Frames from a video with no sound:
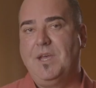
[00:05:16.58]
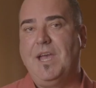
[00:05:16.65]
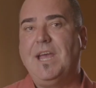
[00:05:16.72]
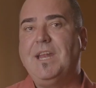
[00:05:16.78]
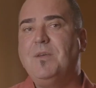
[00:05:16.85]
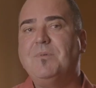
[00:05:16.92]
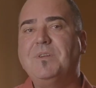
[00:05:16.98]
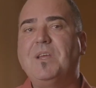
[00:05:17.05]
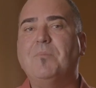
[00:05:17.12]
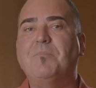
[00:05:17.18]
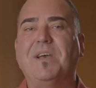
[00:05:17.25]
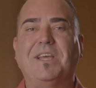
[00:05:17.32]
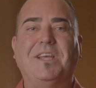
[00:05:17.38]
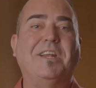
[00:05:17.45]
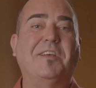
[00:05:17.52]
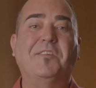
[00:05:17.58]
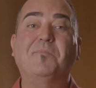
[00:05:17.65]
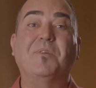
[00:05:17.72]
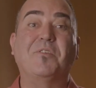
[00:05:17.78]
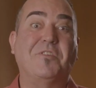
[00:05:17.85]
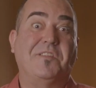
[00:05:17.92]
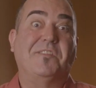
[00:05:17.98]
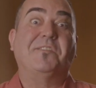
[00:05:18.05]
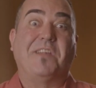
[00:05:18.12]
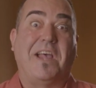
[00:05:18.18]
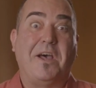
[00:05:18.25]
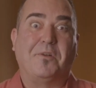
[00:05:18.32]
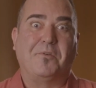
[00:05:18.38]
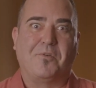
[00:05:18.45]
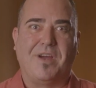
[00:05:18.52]
Anyone can make an experience
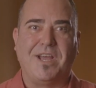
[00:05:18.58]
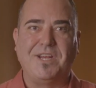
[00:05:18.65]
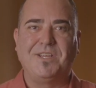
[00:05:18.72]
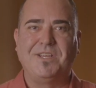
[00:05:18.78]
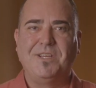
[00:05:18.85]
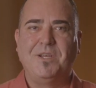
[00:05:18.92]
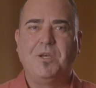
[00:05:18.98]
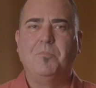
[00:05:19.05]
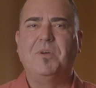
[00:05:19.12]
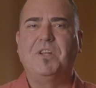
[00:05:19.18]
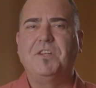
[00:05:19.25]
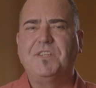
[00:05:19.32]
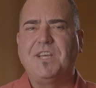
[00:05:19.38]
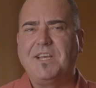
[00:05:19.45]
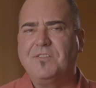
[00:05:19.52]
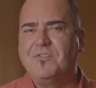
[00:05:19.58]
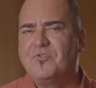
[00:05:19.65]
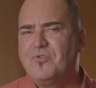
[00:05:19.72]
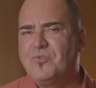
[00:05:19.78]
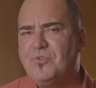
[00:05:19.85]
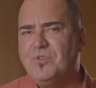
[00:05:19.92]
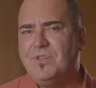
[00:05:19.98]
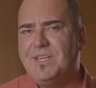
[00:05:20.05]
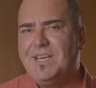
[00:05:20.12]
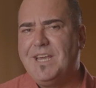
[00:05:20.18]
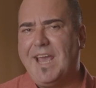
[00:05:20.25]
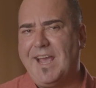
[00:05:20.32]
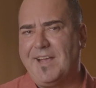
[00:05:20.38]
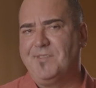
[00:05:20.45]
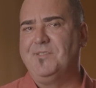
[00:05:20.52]
sound great, but it takes truly
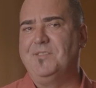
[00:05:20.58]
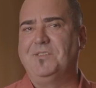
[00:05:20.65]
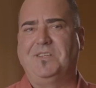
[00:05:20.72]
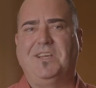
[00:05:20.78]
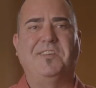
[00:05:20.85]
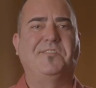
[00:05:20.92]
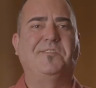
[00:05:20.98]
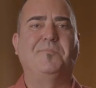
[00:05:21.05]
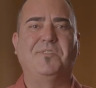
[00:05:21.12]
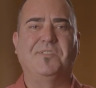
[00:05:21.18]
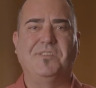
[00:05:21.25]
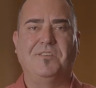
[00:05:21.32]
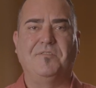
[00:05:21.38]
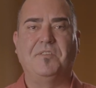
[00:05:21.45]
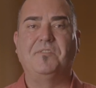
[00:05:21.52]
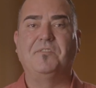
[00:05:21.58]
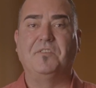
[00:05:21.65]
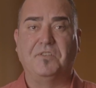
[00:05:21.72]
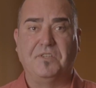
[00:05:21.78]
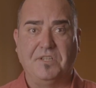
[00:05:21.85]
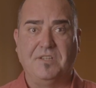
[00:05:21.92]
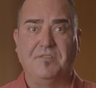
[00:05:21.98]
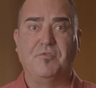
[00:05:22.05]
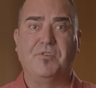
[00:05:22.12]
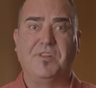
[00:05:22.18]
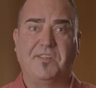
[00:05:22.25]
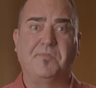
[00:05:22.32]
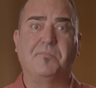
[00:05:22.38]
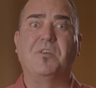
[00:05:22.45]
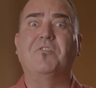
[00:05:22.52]
excellent customer service to deliver an
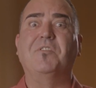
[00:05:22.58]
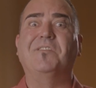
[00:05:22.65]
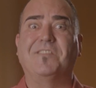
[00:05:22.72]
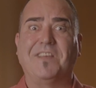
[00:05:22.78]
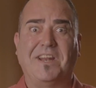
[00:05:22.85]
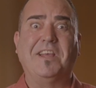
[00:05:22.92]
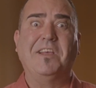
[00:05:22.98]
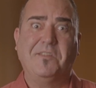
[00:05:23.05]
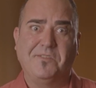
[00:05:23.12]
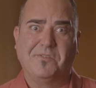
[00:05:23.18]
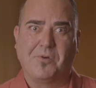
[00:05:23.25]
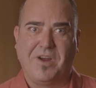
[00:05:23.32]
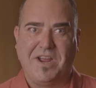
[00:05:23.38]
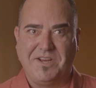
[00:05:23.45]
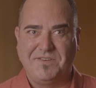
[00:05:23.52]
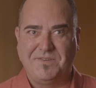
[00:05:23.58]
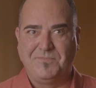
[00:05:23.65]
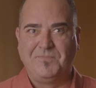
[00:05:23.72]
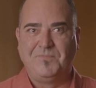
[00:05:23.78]
experience that is great.